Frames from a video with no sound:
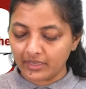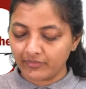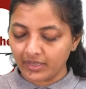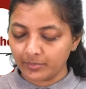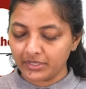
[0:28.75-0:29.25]

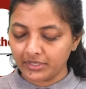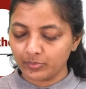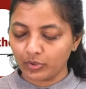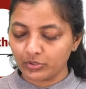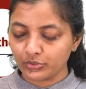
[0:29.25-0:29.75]
environmental
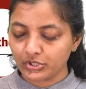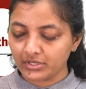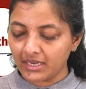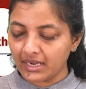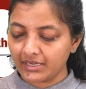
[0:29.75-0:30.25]

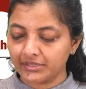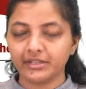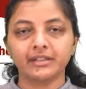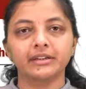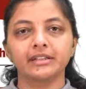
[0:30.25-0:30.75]
pollution and
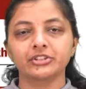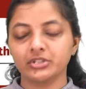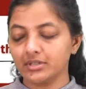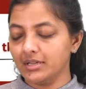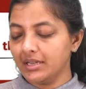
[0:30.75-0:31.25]

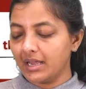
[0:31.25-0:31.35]
degradation